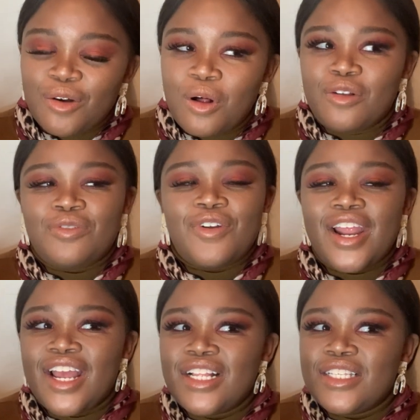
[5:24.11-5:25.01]
well,
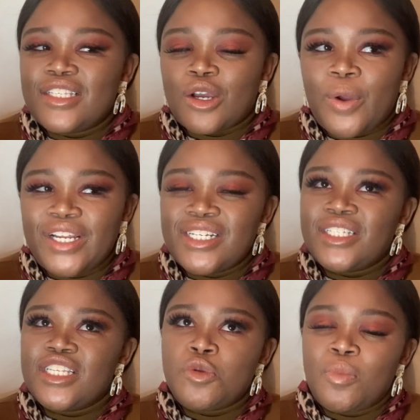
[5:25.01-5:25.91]
friends,
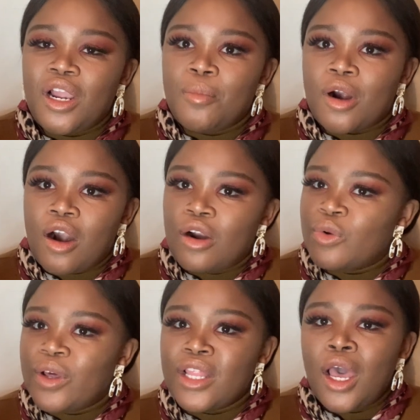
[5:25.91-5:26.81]
acquaintances, people I'm around
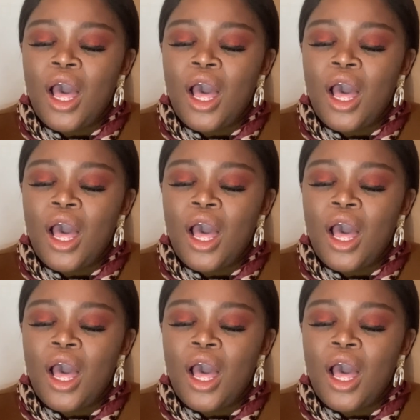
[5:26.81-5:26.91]
with,